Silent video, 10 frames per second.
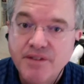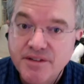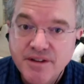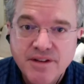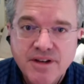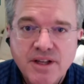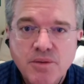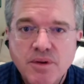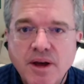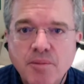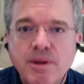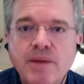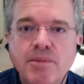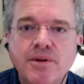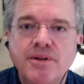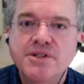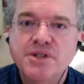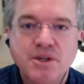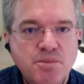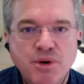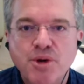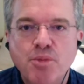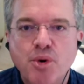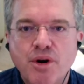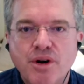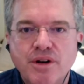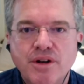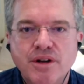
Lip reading: facility without people is just brick and mortar.